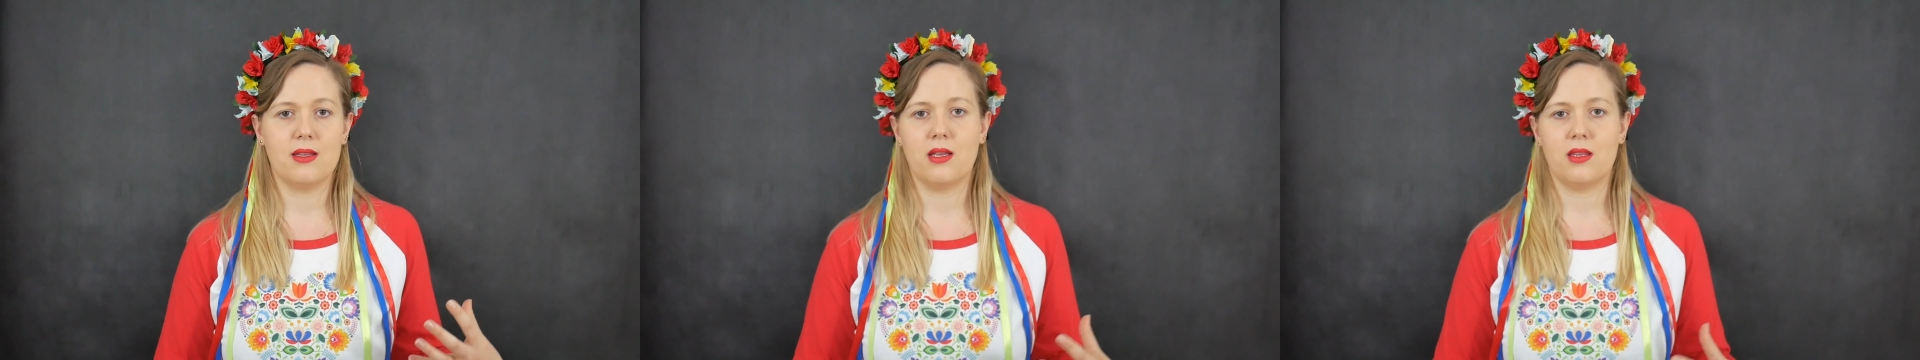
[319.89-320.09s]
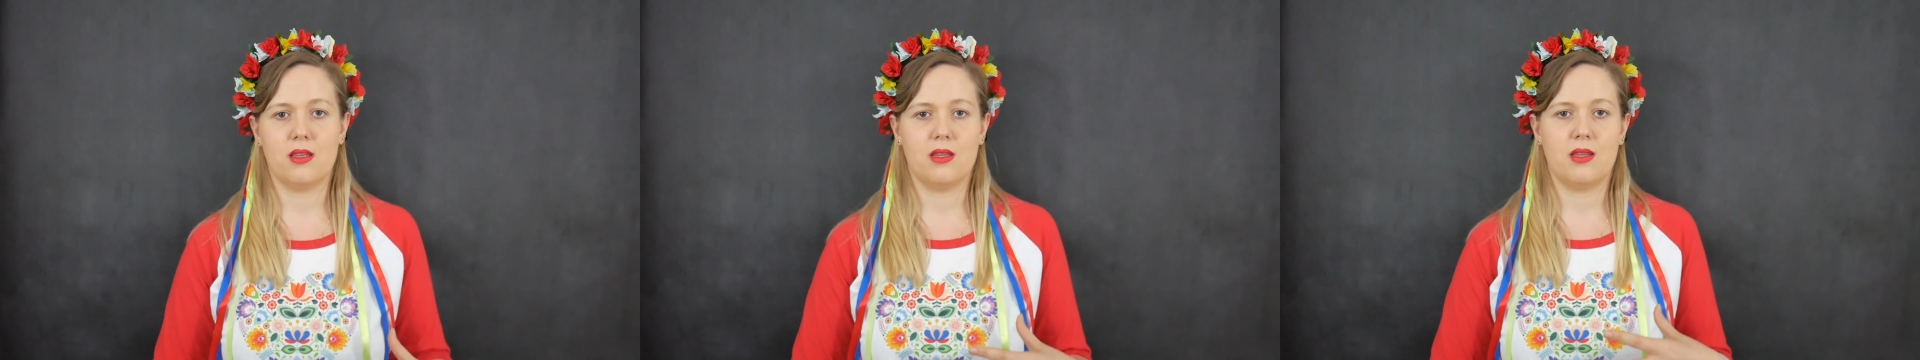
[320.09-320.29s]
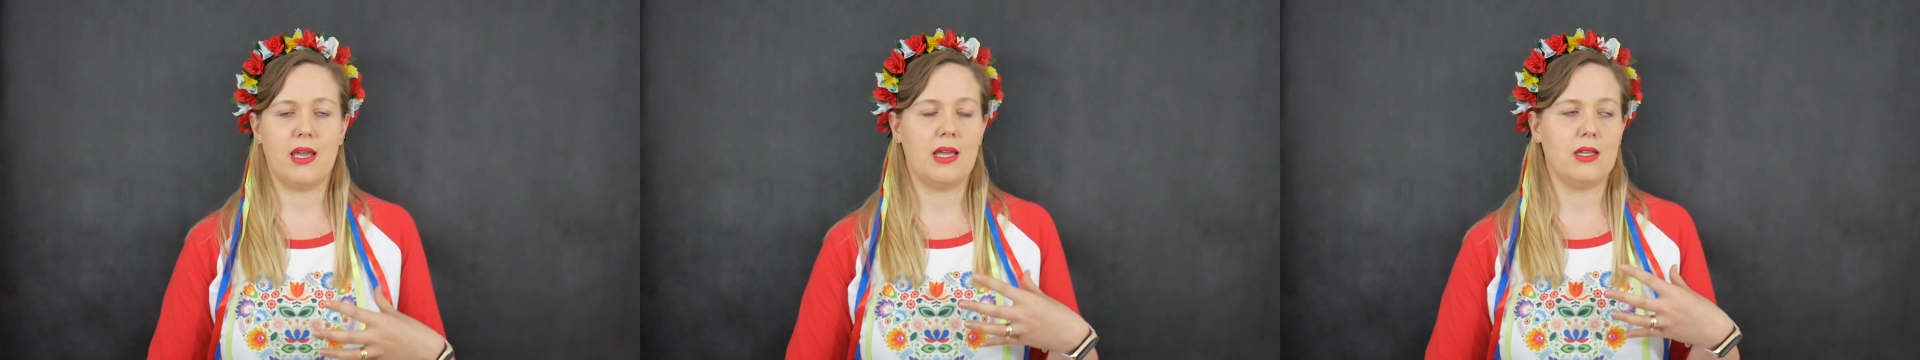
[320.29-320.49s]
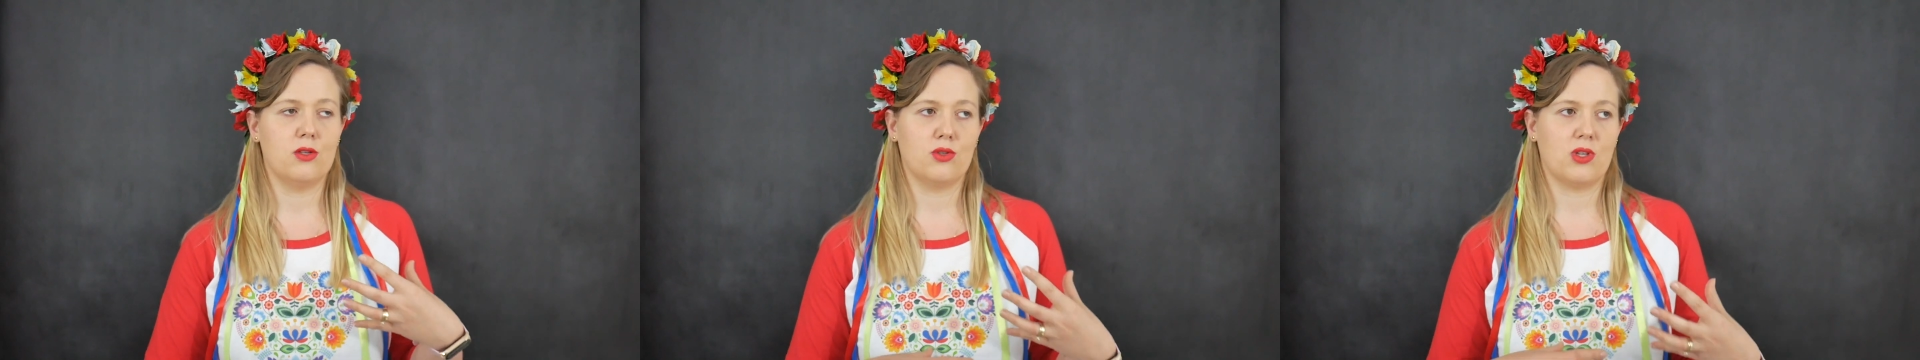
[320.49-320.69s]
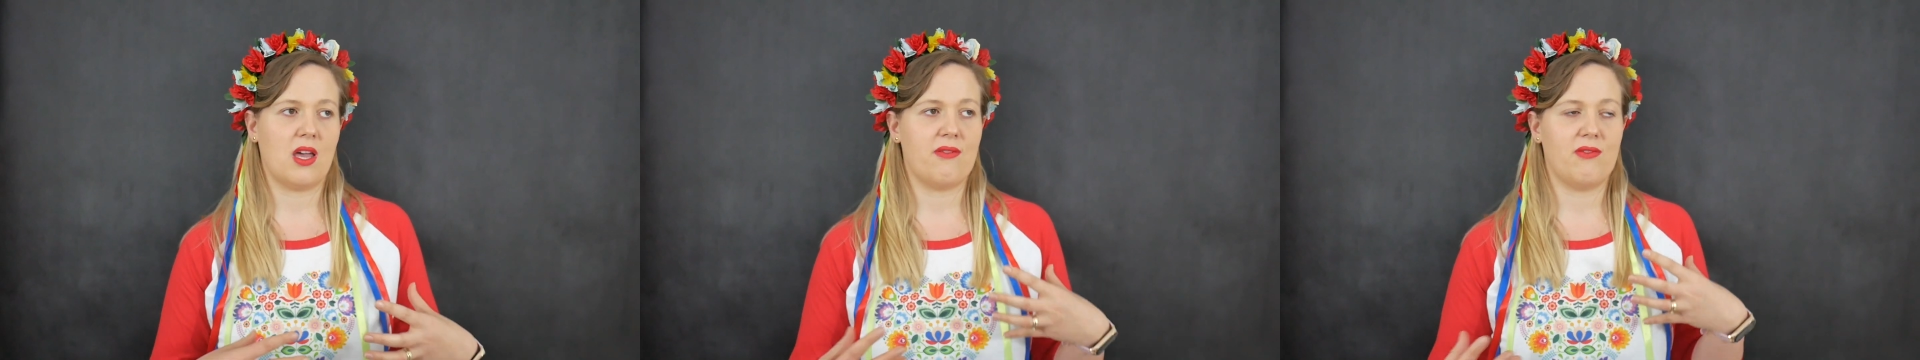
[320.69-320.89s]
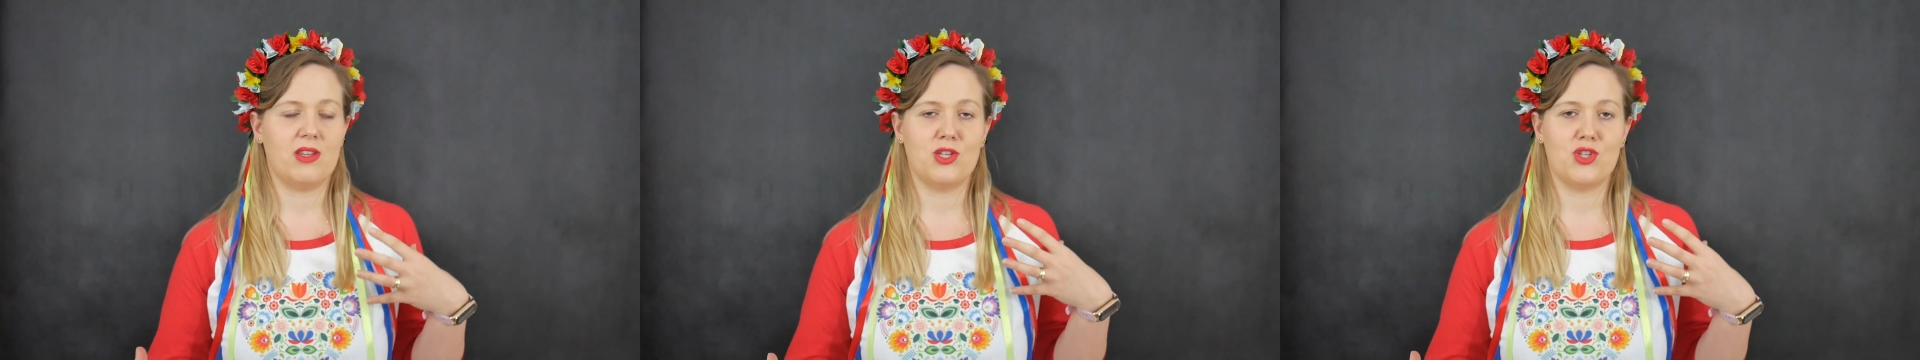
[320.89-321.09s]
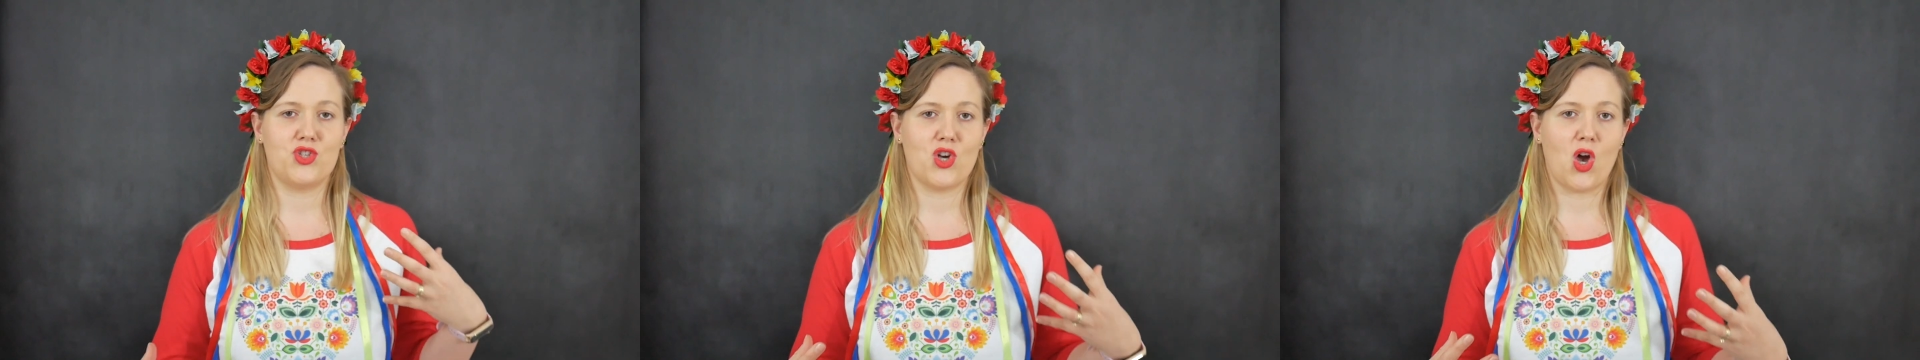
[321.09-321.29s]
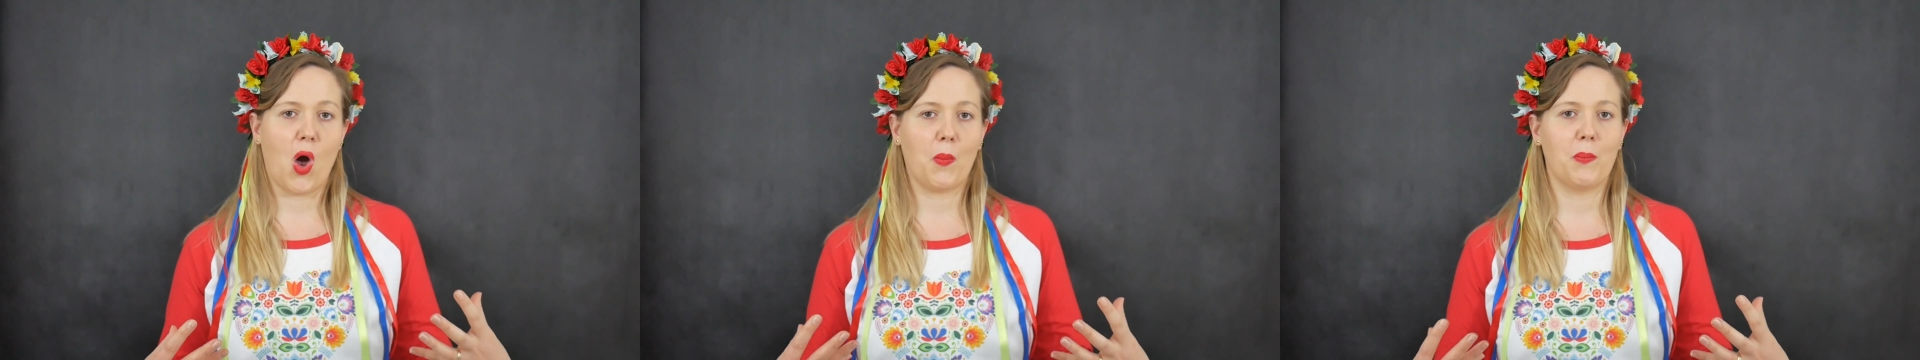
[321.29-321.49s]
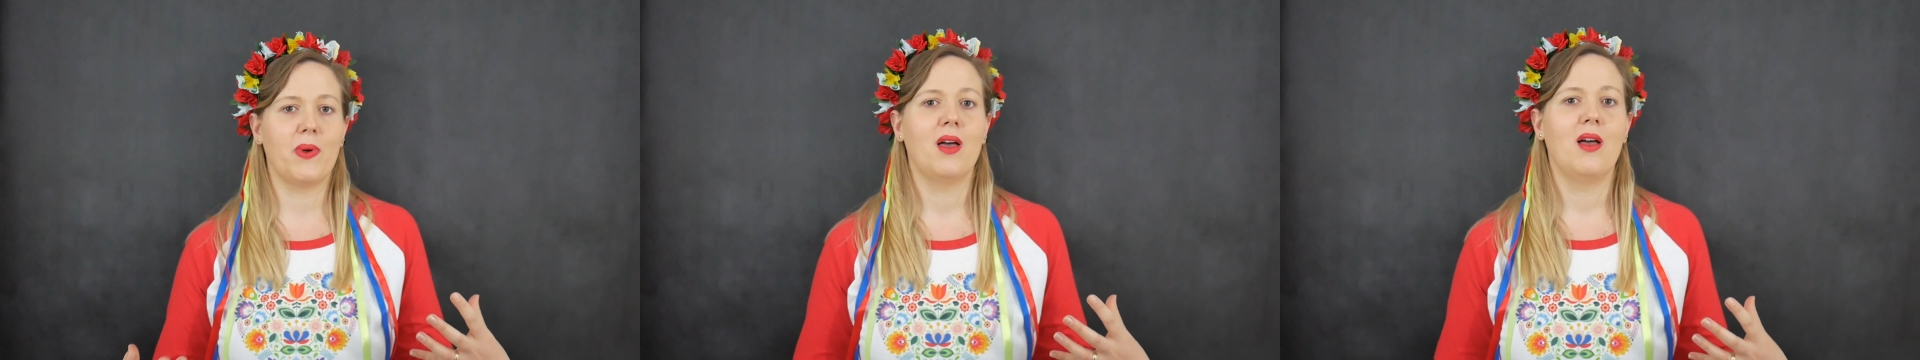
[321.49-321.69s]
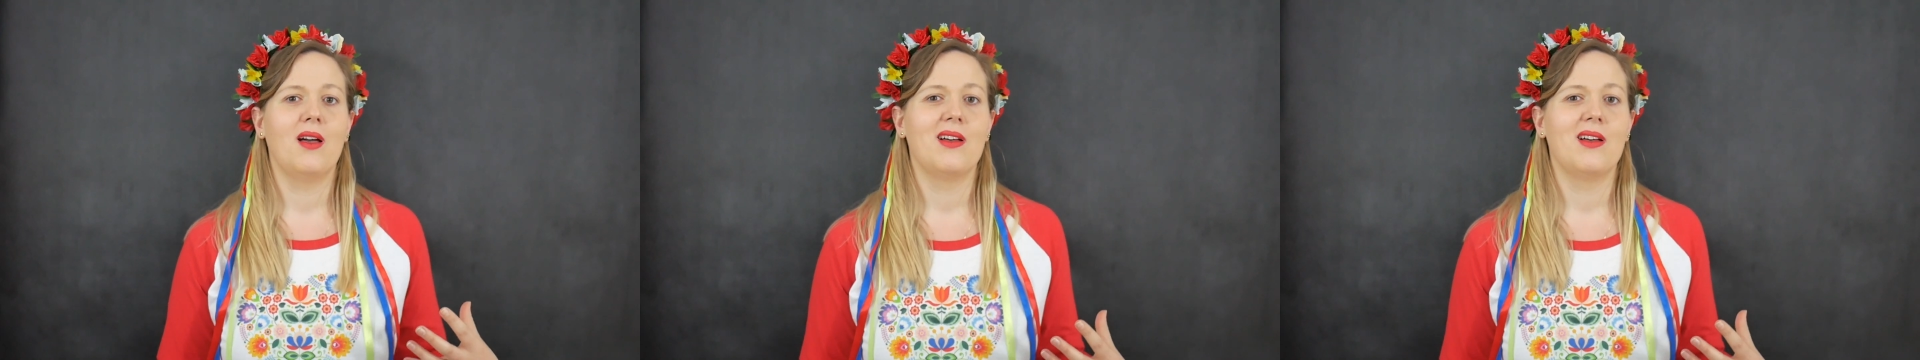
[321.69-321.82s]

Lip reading: Then they don't have any job.